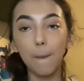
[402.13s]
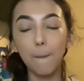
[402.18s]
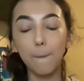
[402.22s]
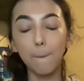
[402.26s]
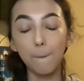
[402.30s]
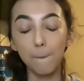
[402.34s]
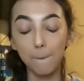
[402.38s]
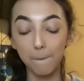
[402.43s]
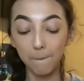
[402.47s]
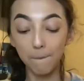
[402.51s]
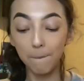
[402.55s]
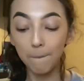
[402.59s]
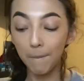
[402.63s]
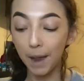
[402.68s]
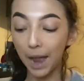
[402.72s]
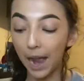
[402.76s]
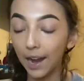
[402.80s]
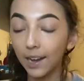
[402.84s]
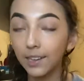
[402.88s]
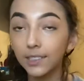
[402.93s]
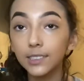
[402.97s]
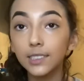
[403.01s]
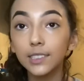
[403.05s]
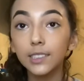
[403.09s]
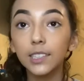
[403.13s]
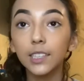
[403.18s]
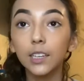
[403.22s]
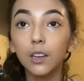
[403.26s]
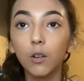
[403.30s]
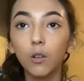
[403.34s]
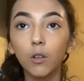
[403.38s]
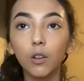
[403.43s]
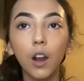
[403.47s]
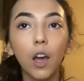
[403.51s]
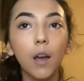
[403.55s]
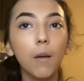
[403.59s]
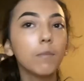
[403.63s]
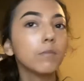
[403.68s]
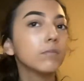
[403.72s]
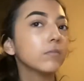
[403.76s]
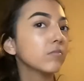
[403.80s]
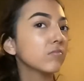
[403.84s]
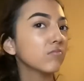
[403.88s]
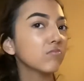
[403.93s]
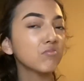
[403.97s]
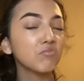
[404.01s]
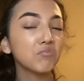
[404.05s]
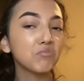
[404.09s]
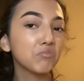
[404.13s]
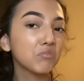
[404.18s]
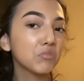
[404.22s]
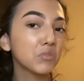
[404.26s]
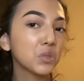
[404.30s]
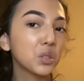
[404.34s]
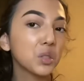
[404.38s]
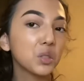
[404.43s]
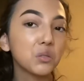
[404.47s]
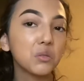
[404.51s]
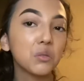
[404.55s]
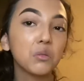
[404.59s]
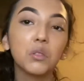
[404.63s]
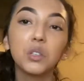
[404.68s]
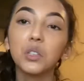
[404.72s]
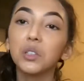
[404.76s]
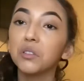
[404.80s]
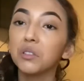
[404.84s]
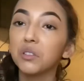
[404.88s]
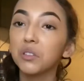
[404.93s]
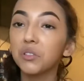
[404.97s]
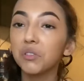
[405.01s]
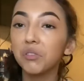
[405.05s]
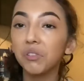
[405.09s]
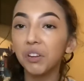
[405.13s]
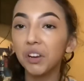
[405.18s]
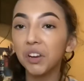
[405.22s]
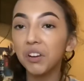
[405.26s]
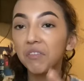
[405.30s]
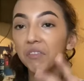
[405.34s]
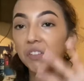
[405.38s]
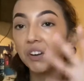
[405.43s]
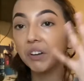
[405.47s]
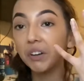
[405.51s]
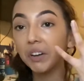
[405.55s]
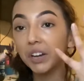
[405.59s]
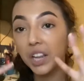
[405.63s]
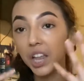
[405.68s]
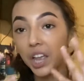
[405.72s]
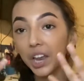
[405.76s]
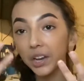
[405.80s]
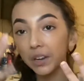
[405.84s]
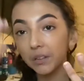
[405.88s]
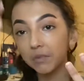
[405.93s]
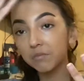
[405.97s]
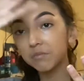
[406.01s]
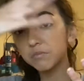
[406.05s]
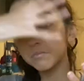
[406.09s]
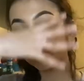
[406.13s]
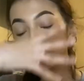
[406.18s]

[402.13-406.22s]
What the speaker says: matte, or not, it's just looking very like